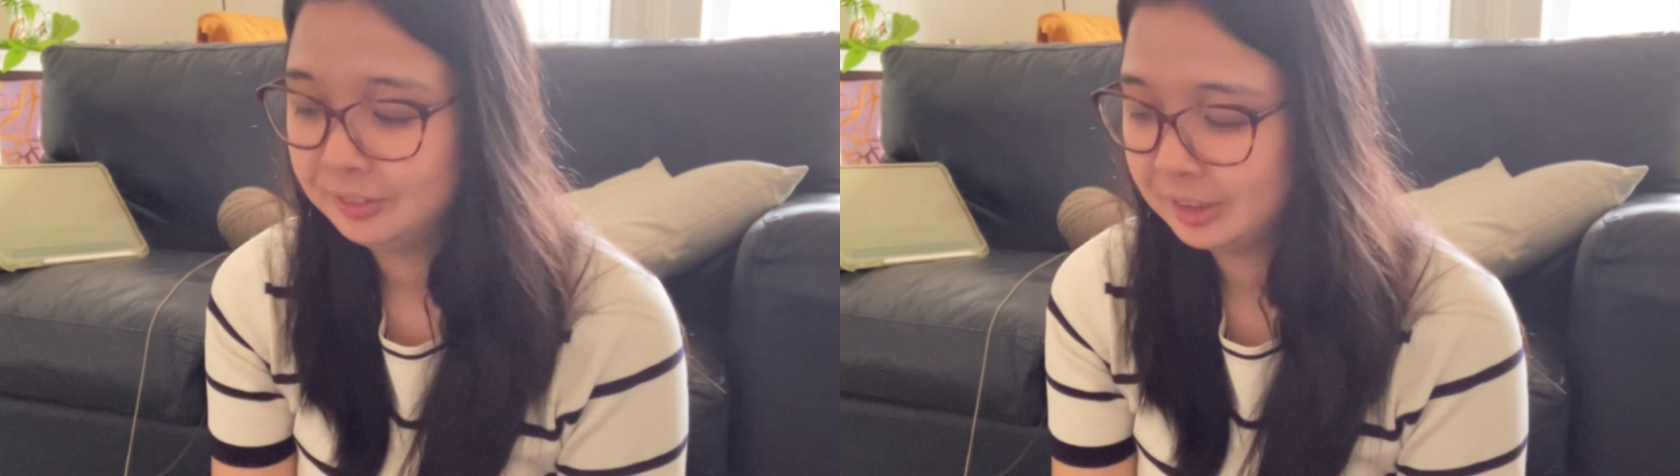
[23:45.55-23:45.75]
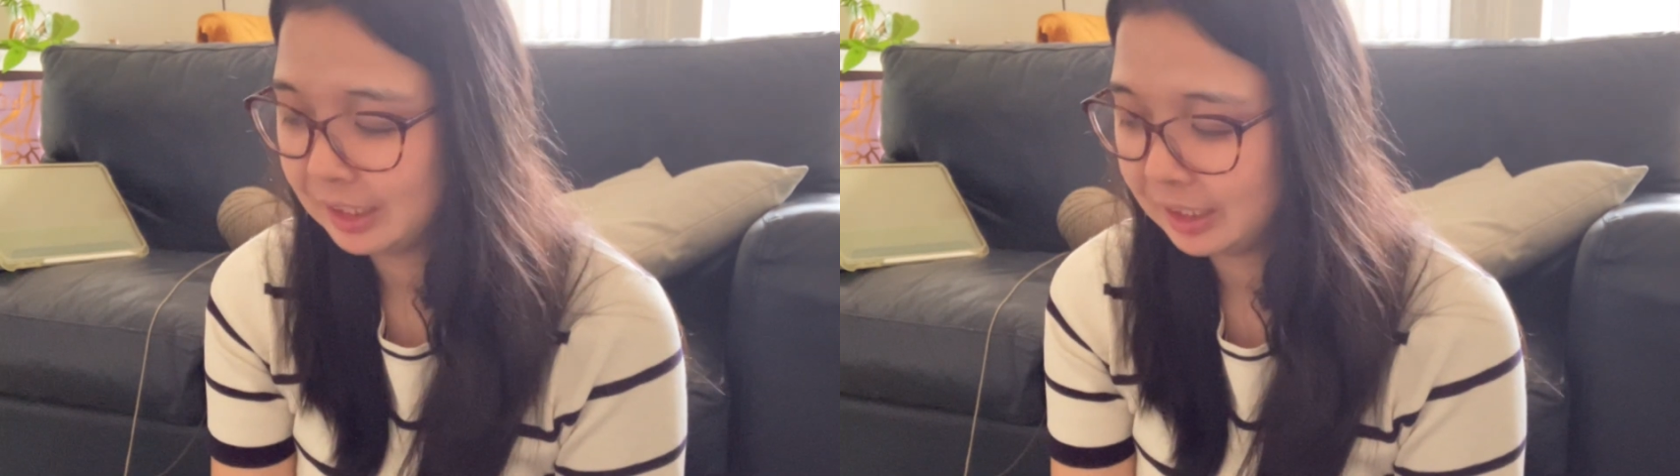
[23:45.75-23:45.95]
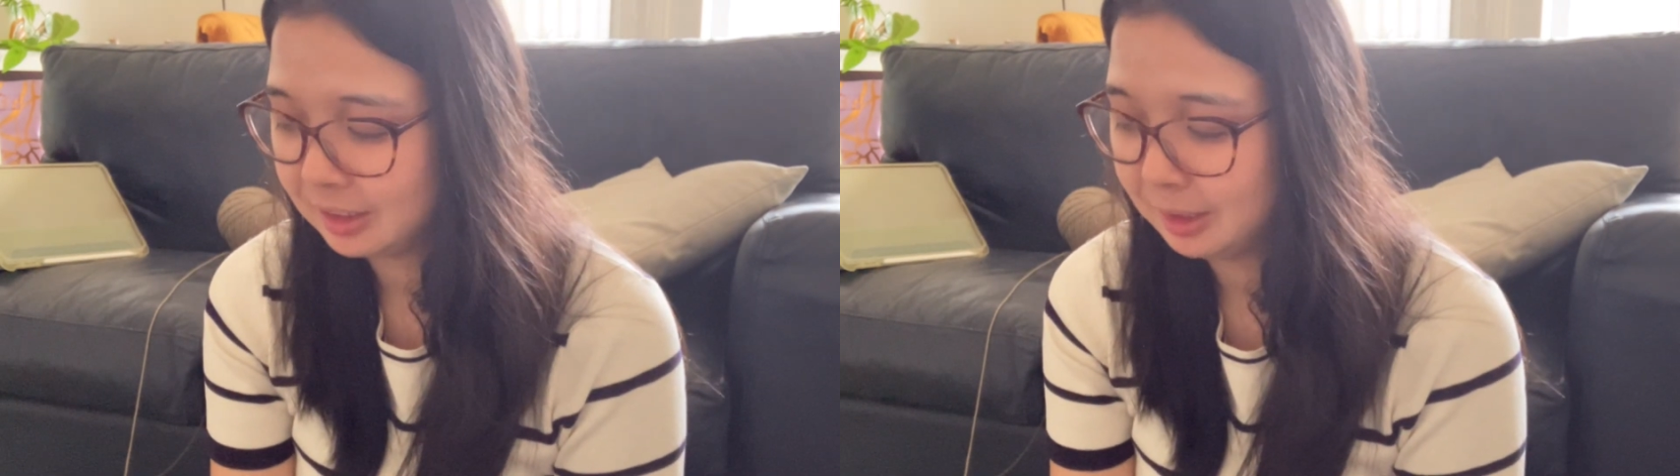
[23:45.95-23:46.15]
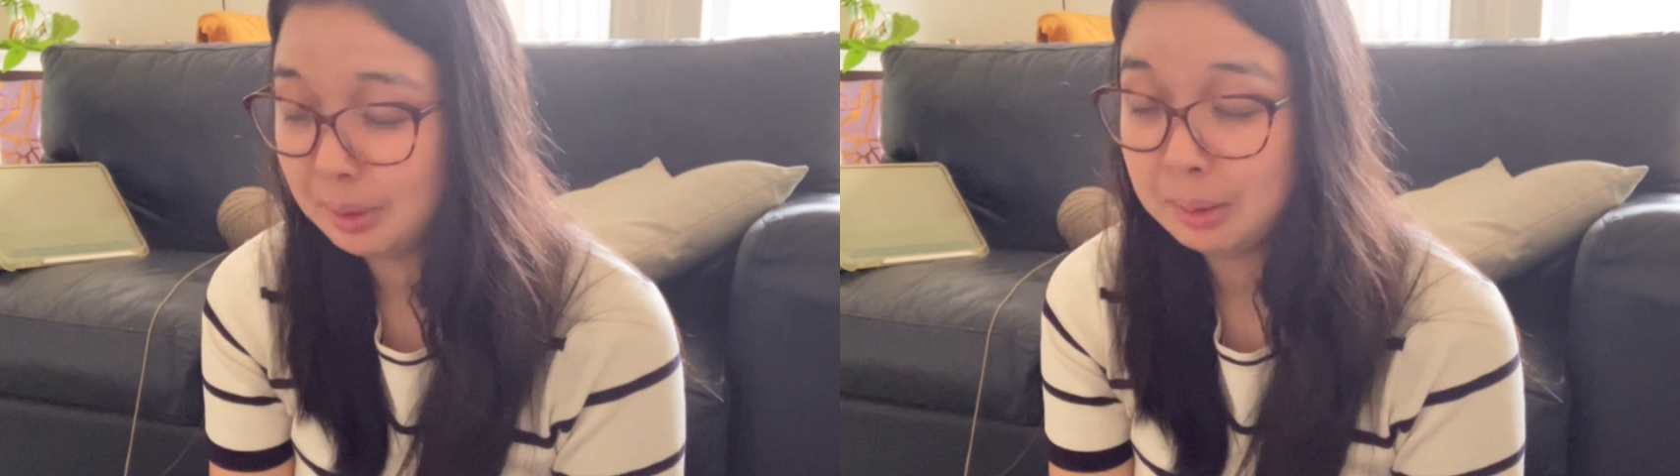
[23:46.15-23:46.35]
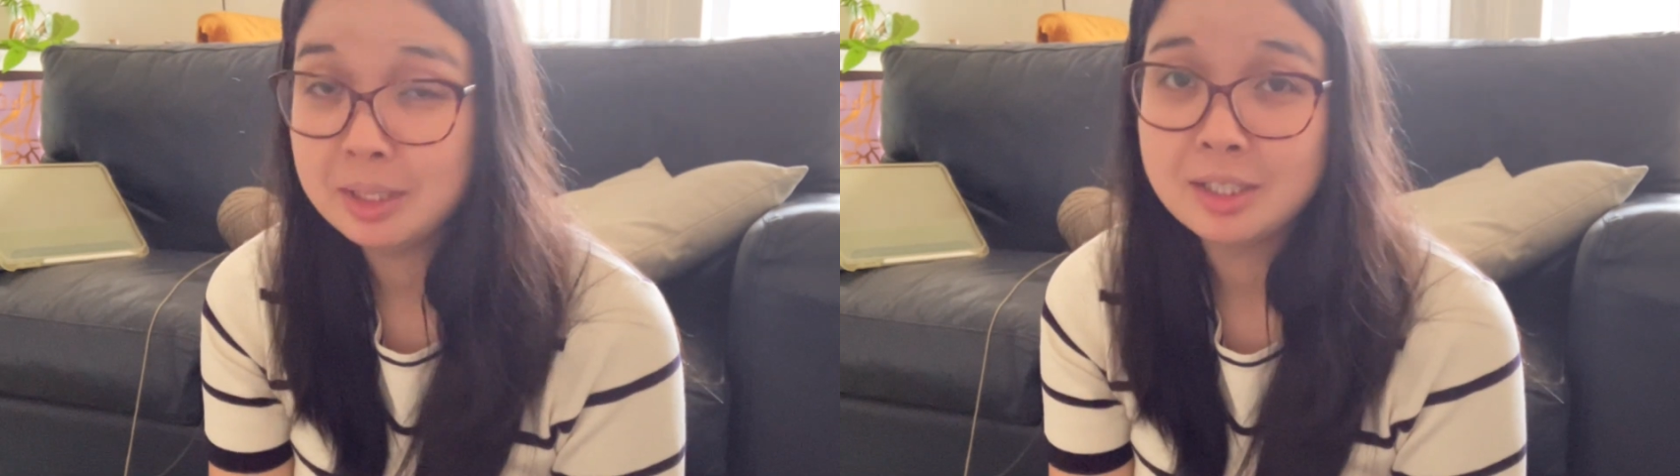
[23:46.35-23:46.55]
that the
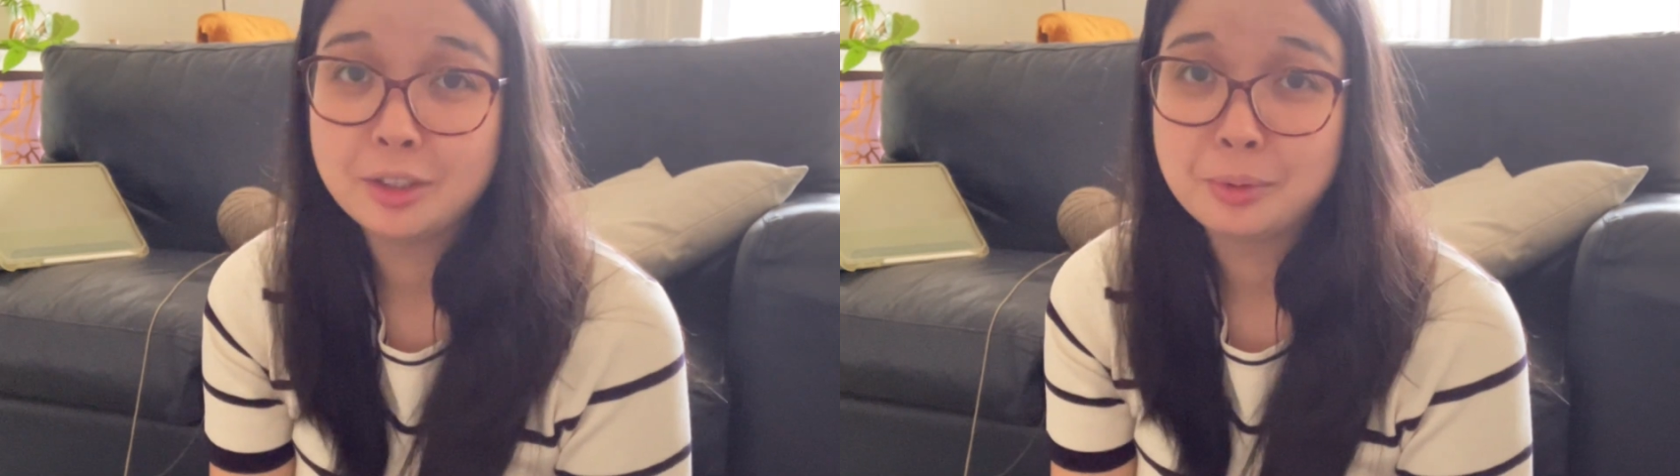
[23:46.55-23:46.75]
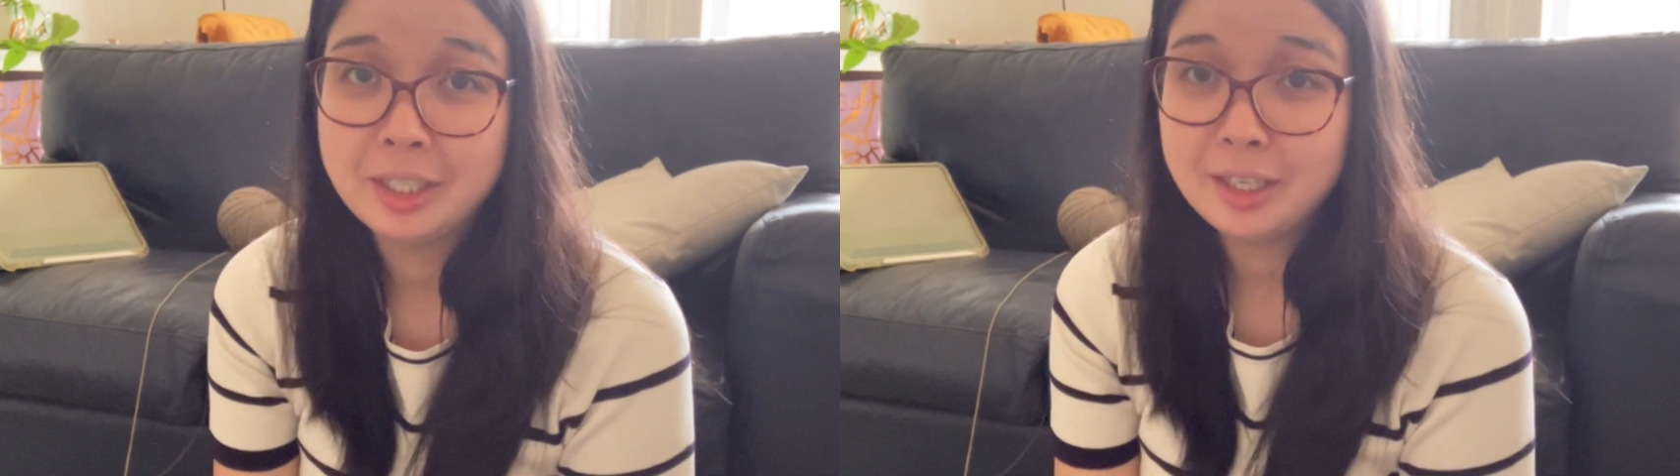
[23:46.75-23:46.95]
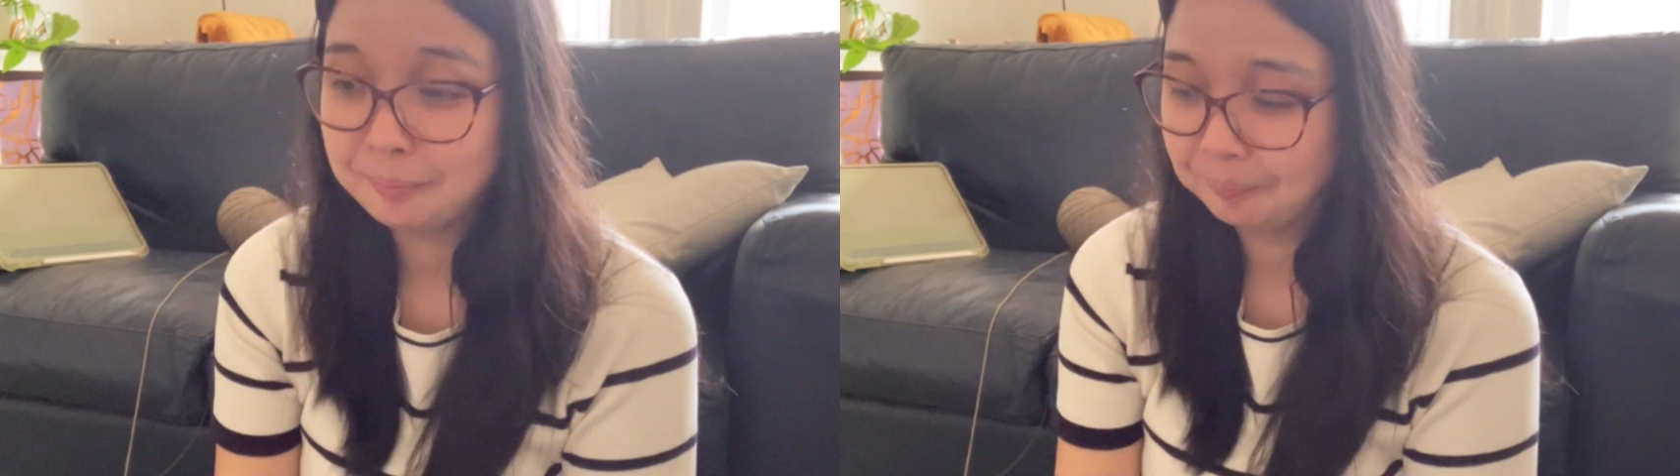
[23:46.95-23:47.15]
baby's going to wake up.